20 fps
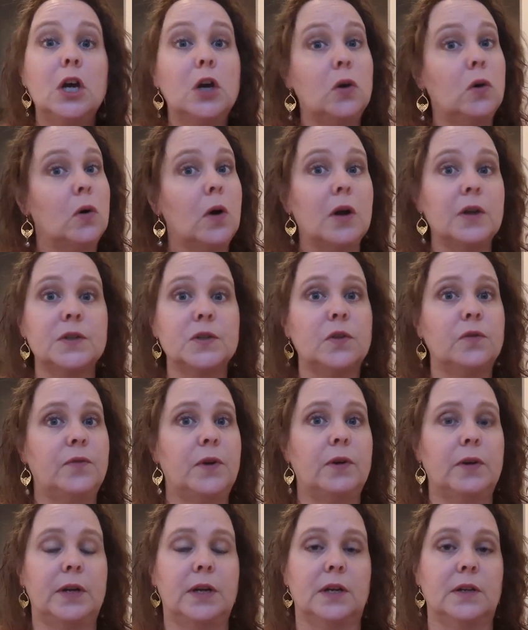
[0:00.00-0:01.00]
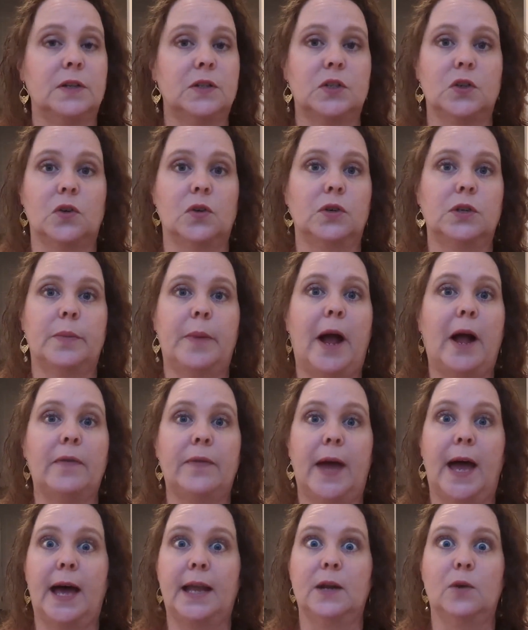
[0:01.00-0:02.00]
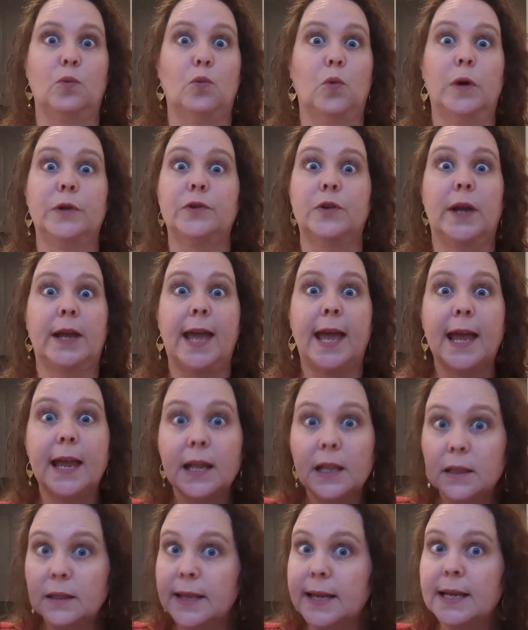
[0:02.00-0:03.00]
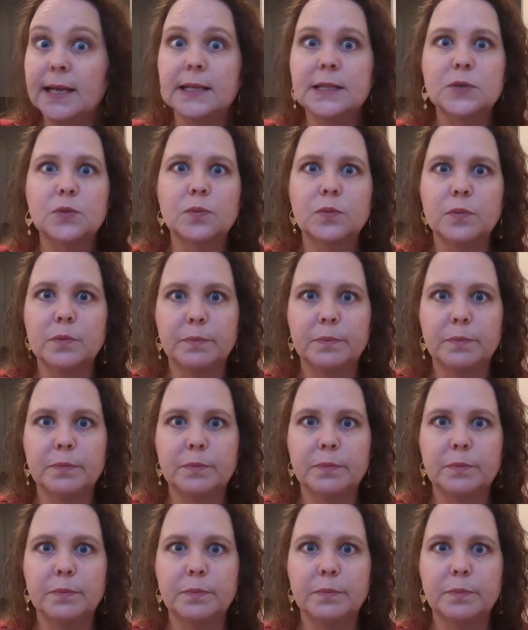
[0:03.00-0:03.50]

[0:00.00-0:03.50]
who are also very concerned about that and wondering, hey, ladies,